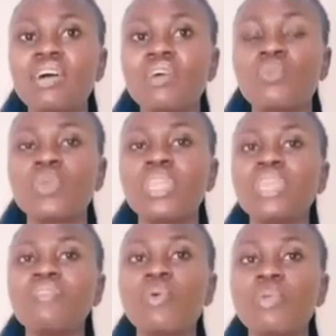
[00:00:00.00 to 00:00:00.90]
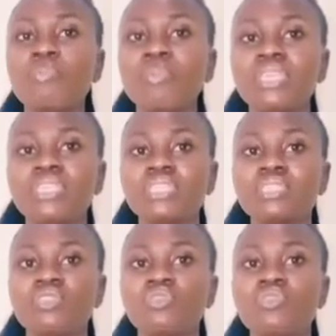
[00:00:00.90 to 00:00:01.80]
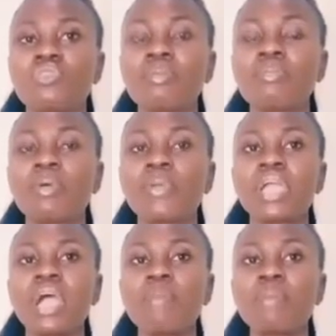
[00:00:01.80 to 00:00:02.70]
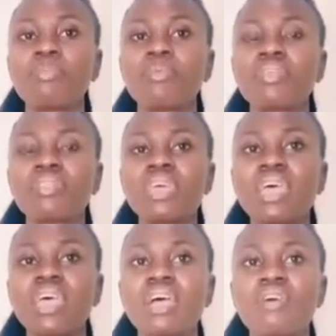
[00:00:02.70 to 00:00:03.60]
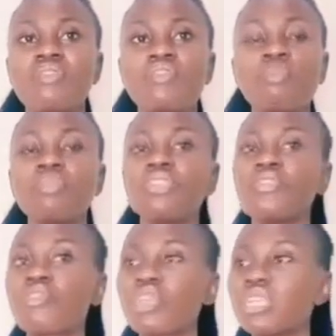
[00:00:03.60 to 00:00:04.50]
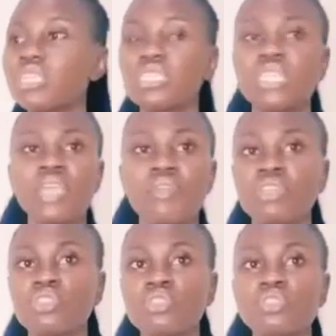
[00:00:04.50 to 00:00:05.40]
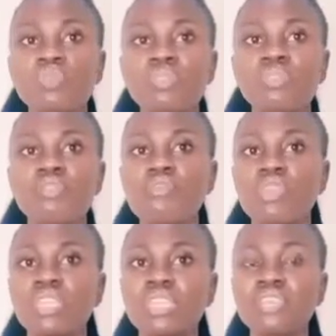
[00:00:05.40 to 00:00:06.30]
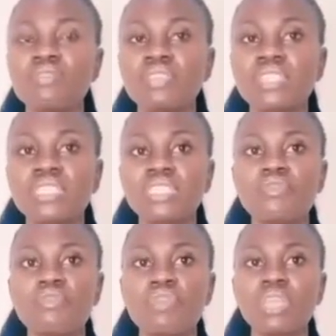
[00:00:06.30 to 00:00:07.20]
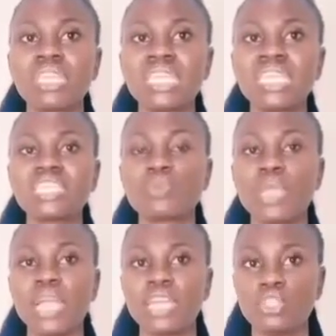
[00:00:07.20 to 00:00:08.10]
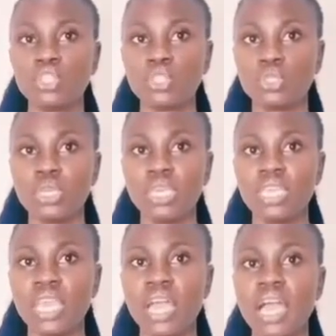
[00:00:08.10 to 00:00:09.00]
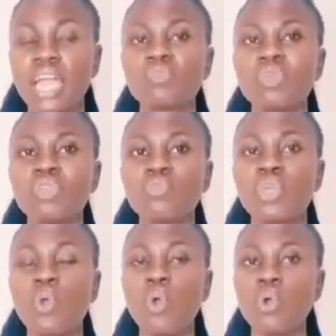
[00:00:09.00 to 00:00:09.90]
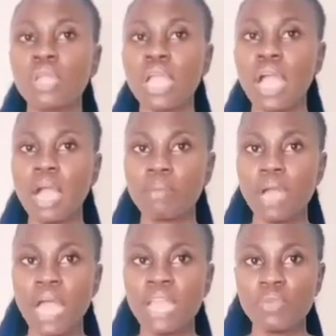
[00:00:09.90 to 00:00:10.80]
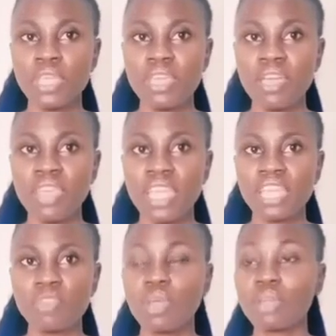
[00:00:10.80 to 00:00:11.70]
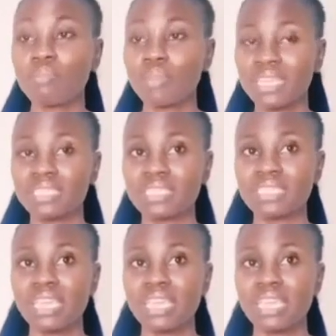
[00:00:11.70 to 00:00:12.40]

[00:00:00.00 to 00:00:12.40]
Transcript: whenever we meet, remember, we come up with from different directions, with different gifts, different things we can do. Yeah, and when we all come and we gather in one place,